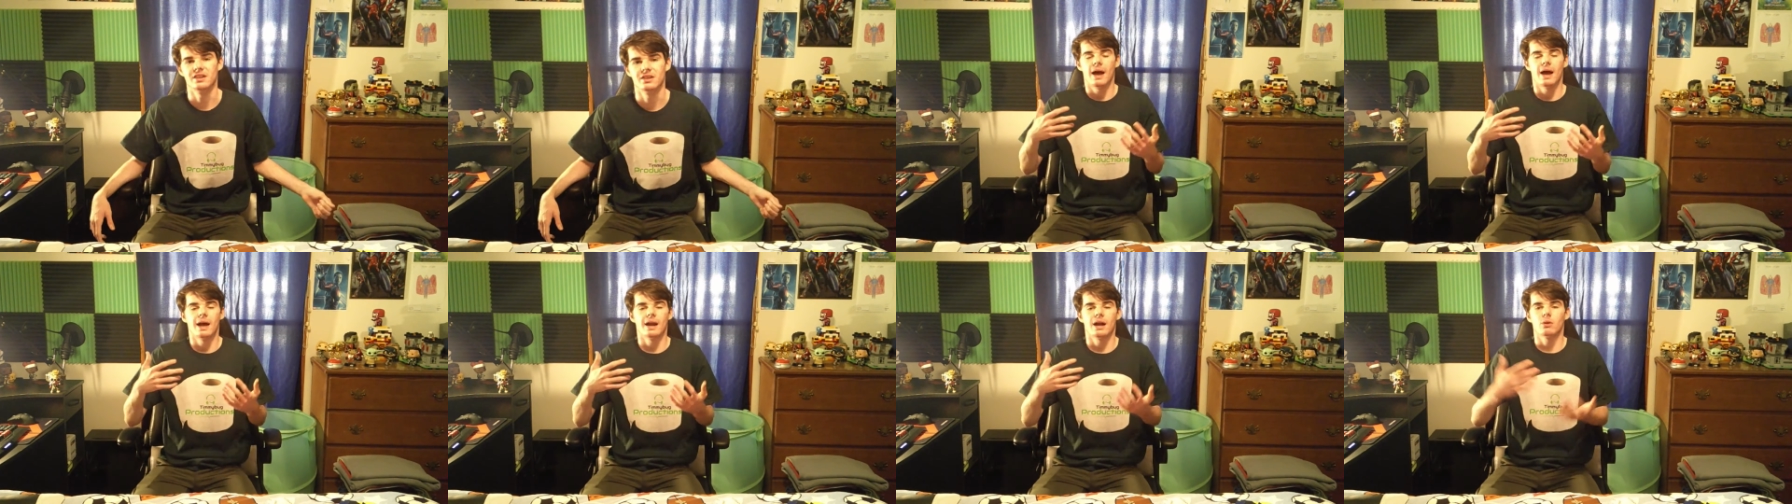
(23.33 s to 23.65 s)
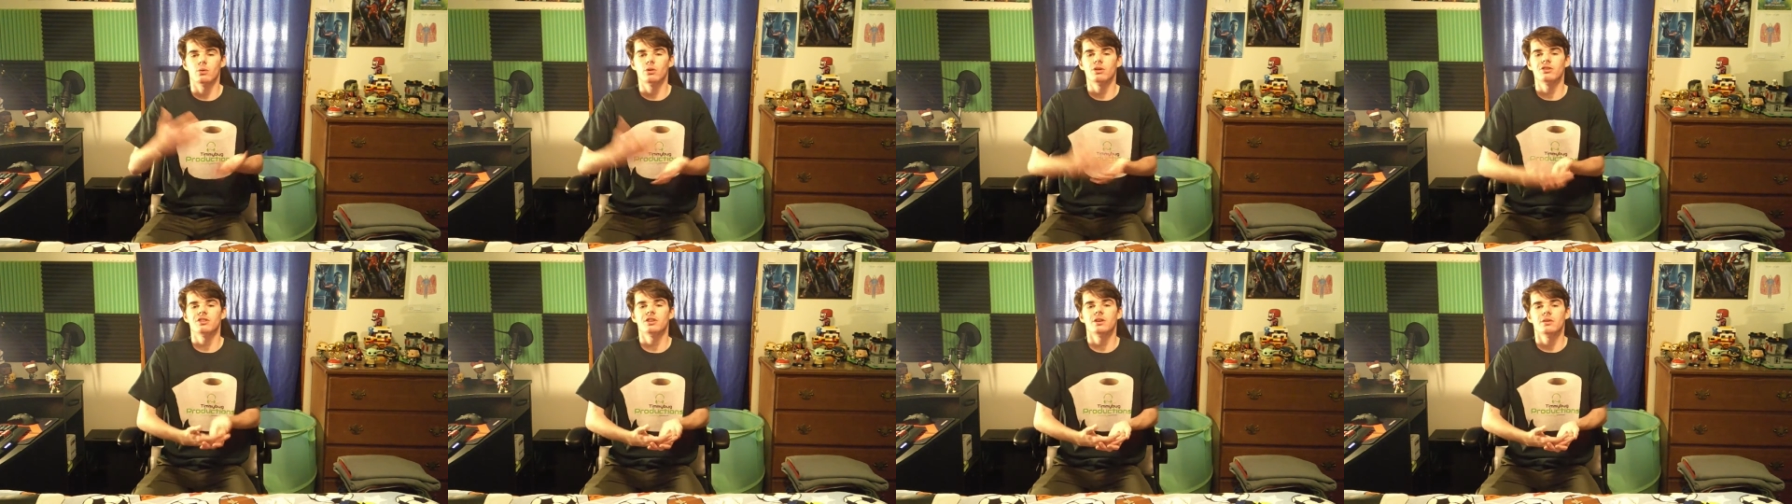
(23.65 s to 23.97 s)
And I
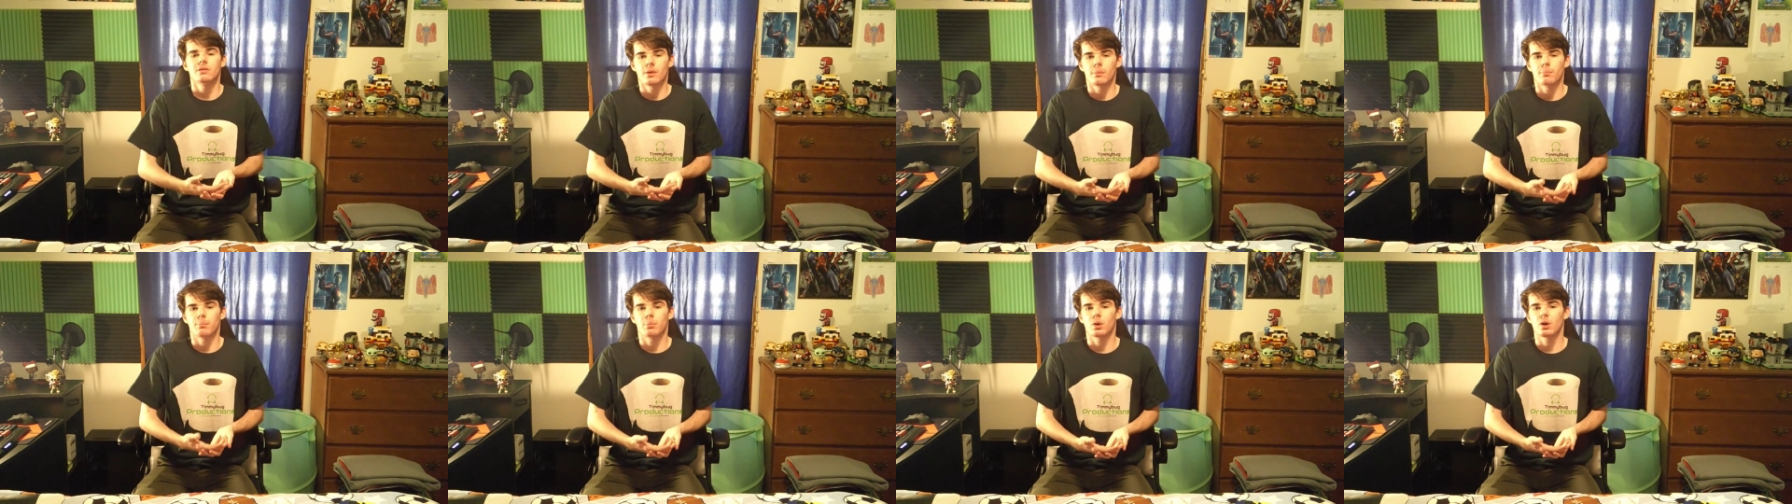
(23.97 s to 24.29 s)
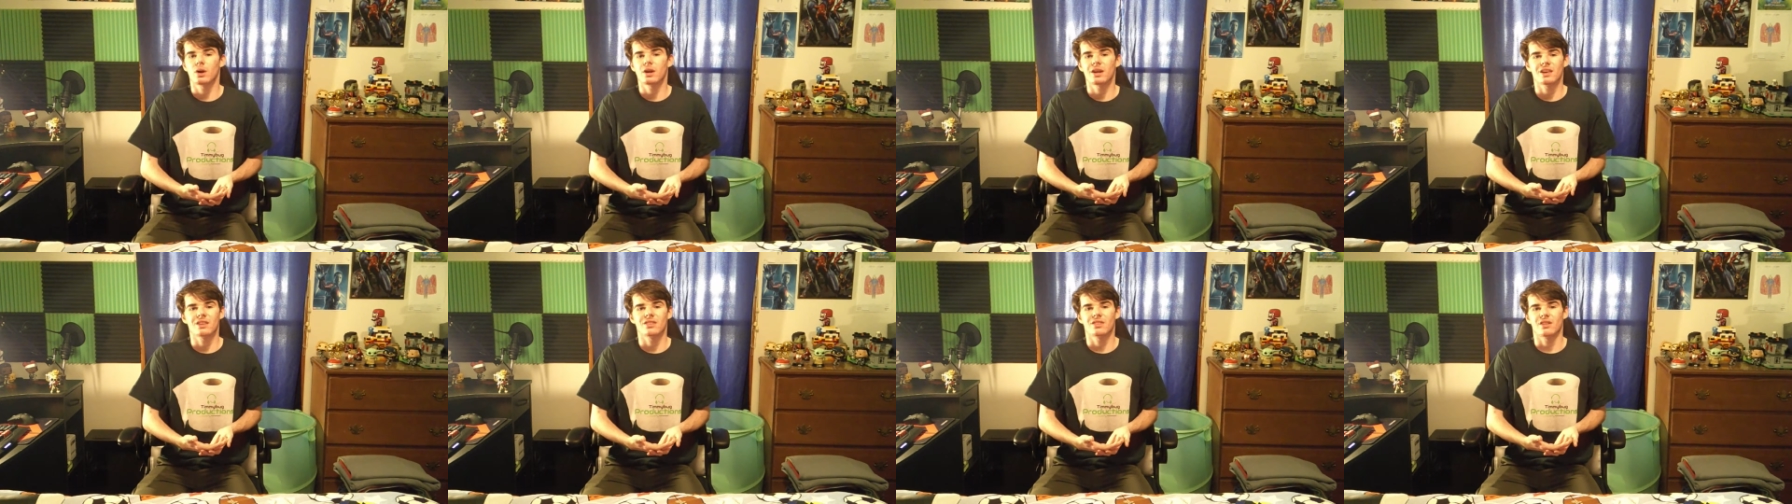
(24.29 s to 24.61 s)
wasn't even
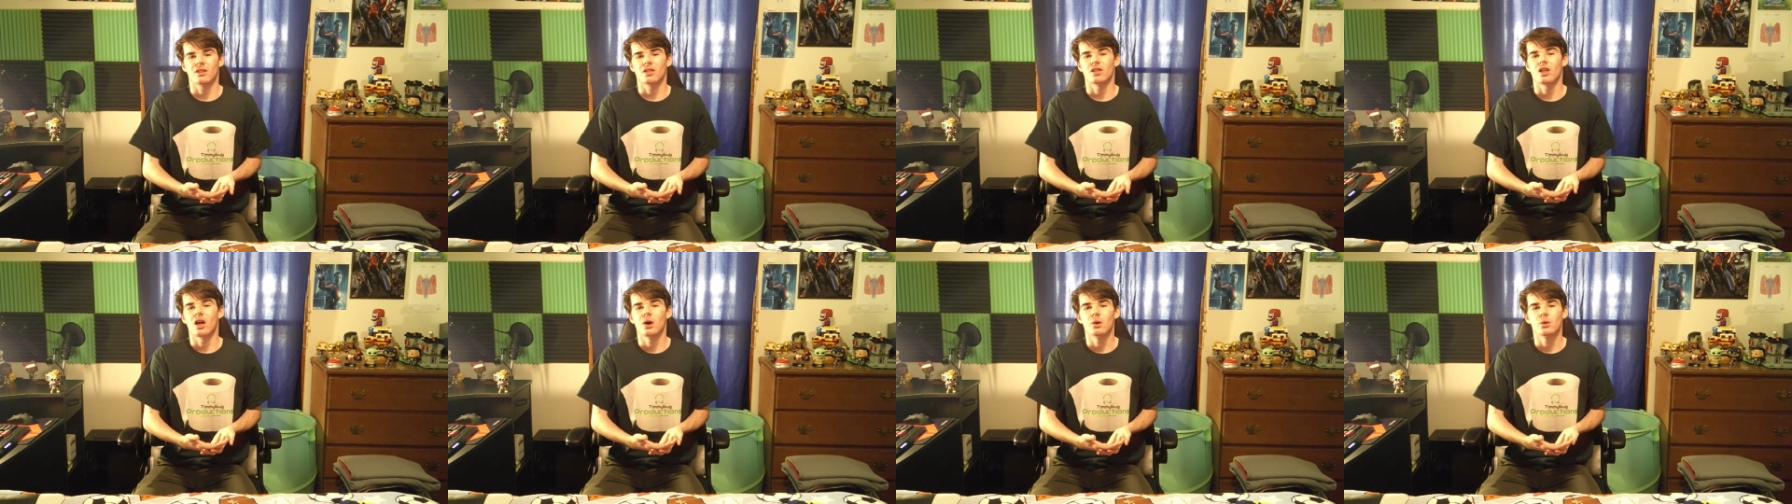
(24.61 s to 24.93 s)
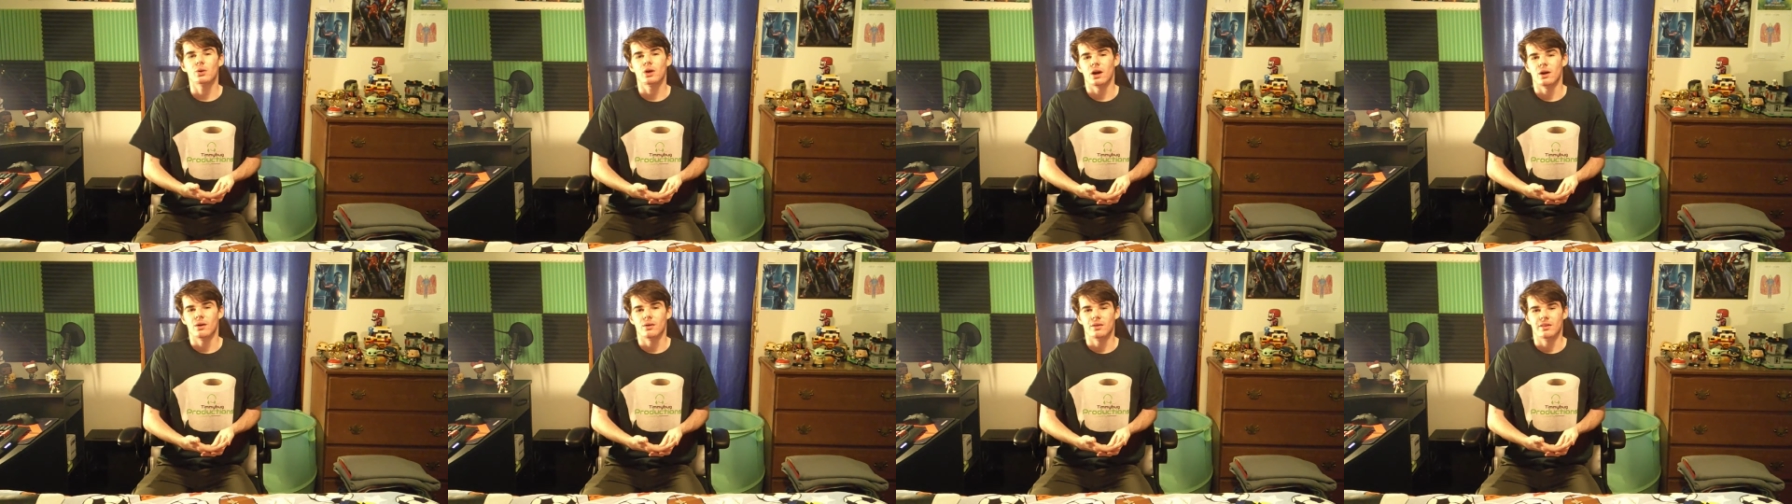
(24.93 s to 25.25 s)
putting the
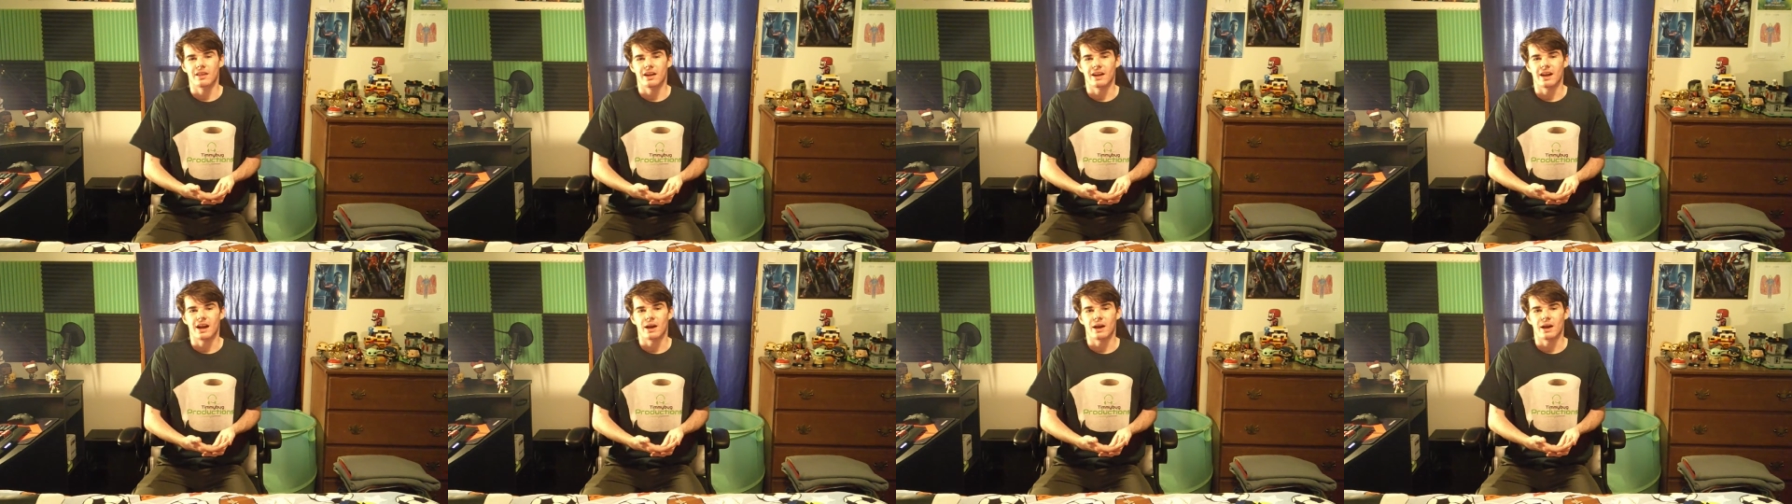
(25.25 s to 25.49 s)
logo that